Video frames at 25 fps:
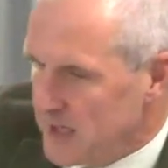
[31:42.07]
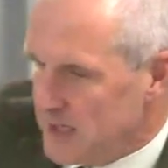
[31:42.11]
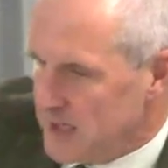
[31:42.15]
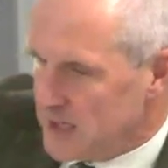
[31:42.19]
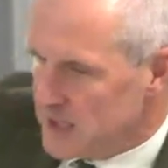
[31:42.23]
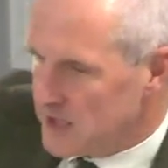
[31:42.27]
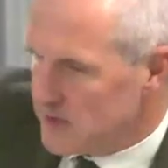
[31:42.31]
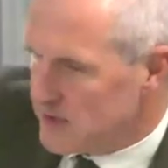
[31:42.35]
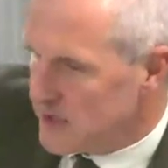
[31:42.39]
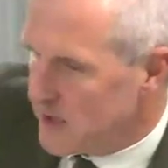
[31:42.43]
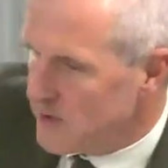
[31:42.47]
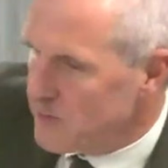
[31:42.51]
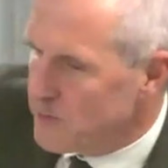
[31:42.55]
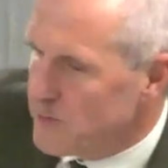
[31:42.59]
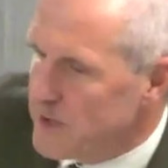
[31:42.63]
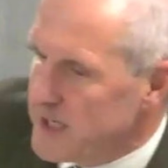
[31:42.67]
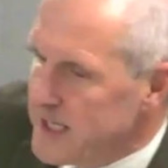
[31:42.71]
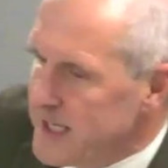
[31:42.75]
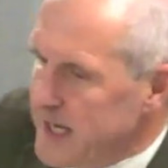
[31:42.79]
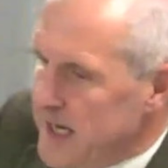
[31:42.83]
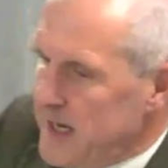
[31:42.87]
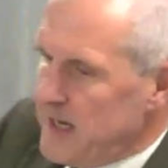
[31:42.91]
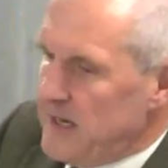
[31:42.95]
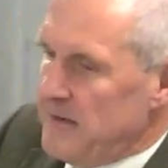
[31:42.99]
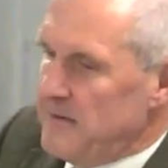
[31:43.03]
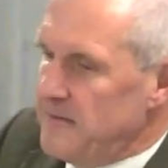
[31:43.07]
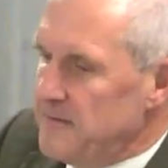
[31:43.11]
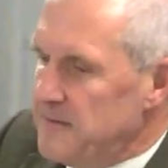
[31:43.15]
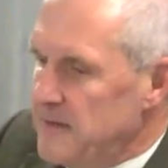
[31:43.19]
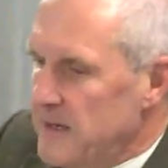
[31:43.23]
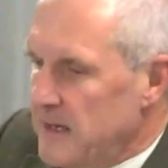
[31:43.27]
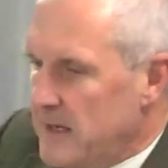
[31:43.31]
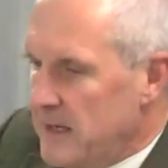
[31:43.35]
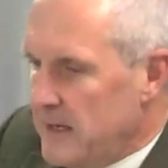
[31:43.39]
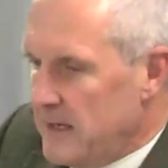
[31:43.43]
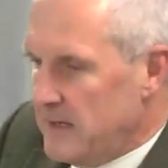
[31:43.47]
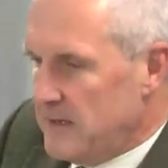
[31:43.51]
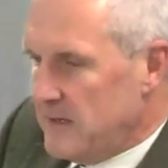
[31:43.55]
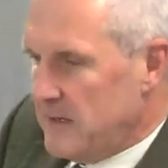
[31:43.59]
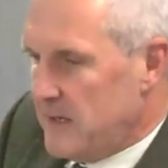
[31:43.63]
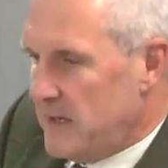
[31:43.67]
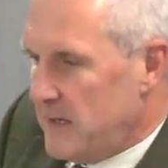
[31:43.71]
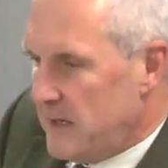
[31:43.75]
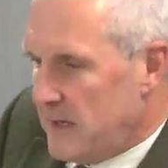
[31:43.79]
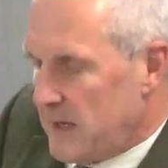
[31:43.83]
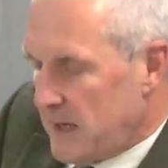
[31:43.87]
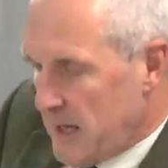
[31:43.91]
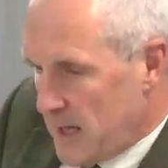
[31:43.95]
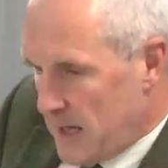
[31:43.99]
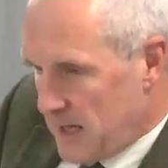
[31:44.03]
You don't really have
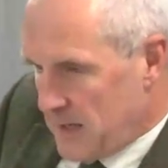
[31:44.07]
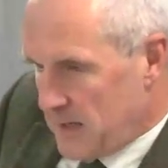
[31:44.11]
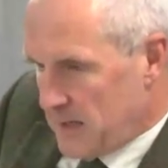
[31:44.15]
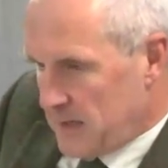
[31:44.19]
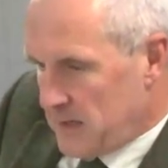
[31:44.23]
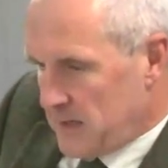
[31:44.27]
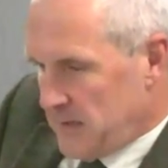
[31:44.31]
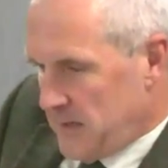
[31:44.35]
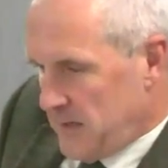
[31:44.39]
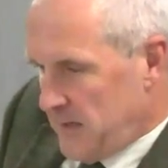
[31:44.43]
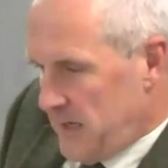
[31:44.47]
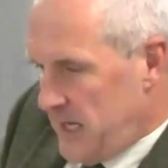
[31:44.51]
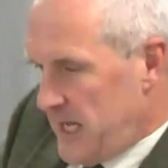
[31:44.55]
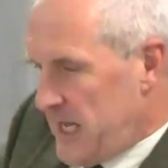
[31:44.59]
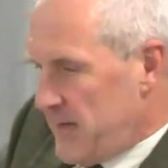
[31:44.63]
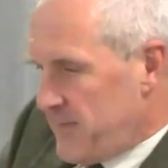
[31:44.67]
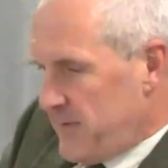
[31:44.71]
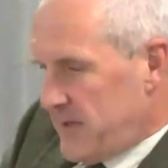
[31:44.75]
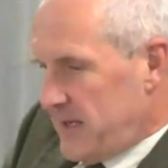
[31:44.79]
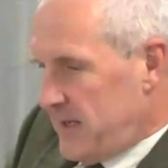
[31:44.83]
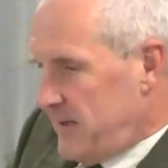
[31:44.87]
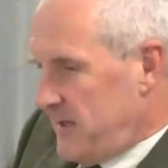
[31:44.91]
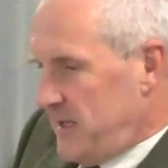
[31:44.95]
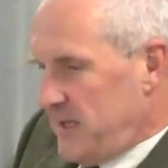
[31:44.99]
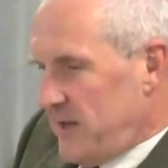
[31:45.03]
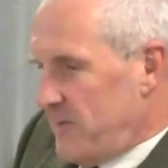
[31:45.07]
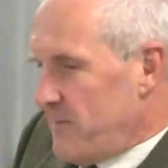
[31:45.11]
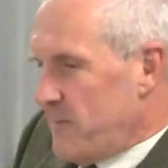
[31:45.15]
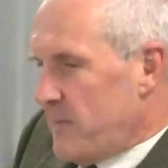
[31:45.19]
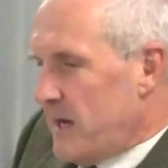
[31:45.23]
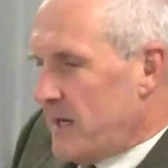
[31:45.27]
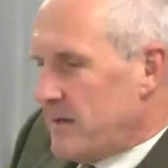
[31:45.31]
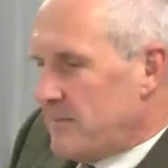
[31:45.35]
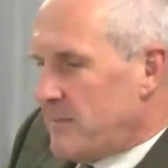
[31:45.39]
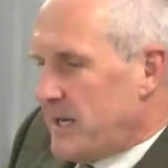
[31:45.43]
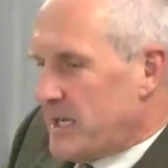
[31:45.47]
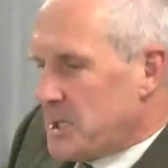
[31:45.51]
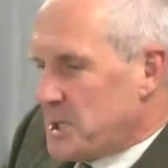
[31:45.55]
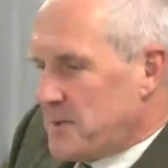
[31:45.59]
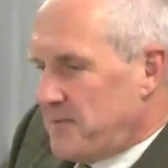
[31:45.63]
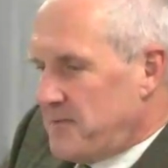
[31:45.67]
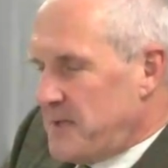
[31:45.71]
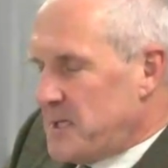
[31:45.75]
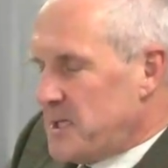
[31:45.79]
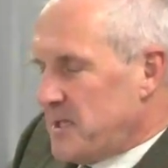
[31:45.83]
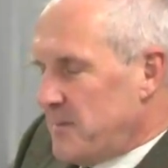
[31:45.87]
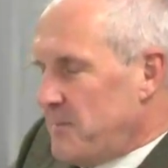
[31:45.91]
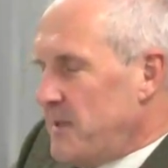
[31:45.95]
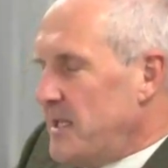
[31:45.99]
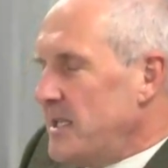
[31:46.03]
even you know much
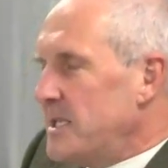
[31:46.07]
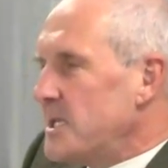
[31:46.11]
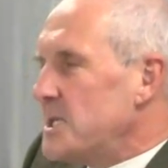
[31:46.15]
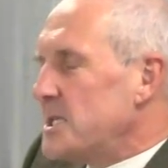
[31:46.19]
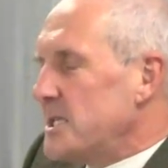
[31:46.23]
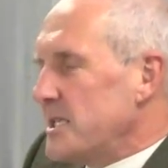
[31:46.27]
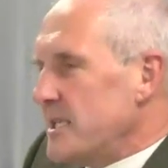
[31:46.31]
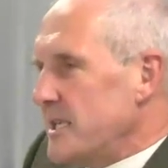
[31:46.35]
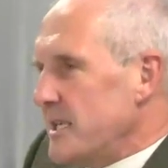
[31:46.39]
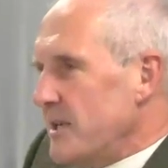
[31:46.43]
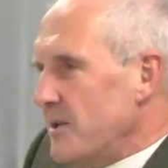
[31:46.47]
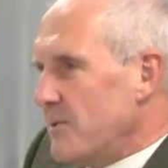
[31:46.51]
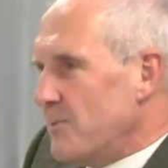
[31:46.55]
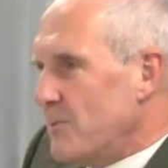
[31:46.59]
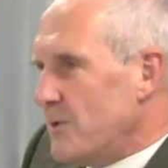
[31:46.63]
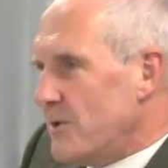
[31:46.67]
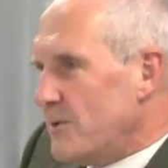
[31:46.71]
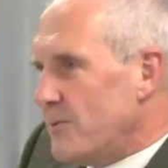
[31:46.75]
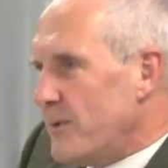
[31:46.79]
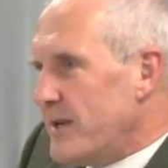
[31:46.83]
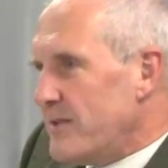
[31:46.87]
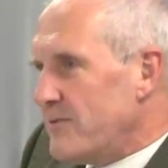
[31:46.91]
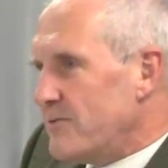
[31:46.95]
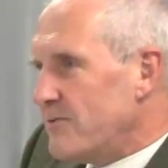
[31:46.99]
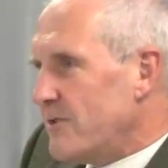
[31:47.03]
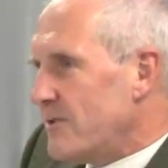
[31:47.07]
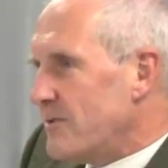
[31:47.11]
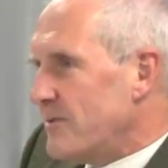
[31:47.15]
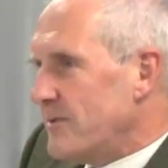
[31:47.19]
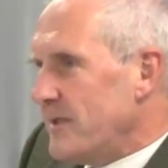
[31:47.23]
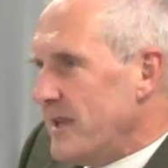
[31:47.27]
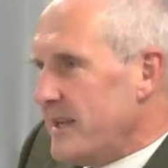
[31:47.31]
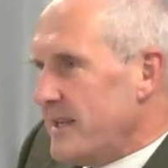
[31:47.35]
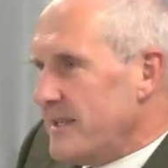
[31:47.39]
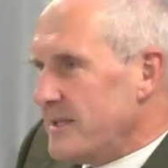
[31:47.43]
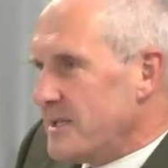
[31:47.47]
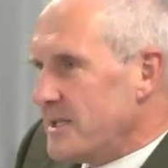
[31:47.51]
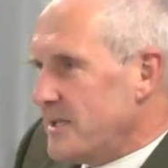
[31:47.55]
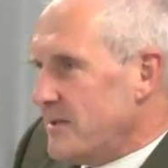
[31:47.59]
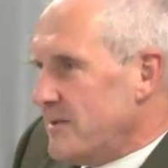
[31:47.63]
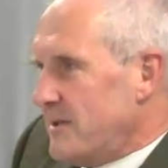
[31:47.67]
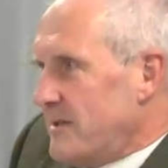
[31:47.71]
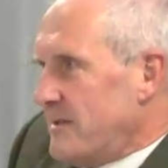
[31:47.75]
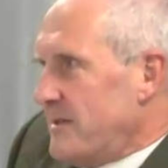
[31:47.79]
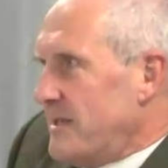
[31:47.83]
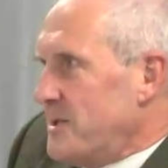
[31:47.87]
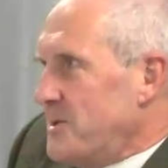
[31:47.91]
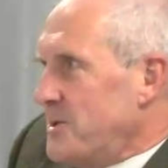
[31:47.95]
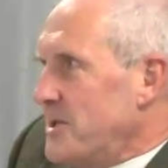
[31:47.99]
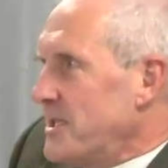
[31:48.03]
visibility on what went wrong there. So
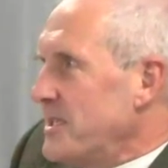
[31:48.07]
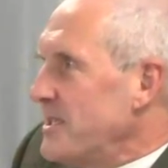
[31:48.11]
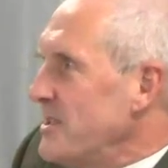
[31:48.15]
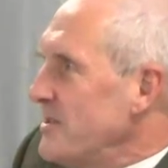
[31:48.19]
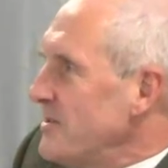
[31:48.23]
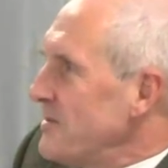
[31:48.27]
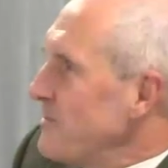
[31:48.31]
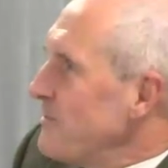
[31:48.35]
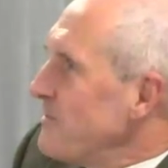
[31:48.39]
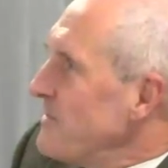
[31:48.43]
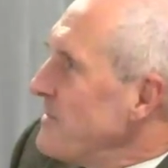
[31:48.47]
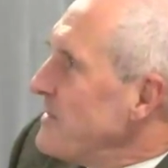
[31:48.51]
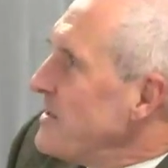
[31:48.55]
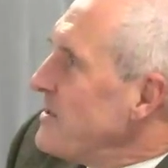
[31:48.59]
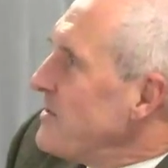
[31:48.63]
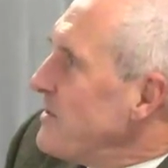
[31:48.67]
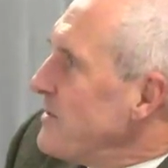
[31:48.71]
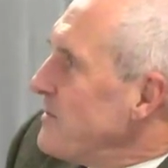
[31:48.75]
as you say, you're, you're,